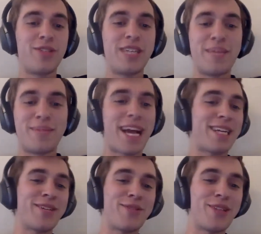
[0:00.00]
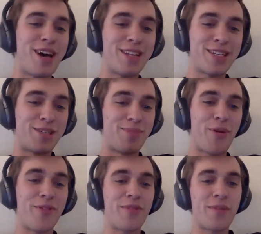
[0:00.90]
deep technical knowledge
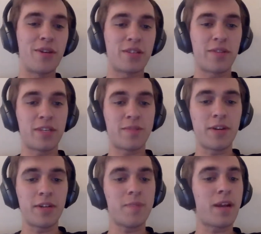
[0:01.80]
born from years of experience,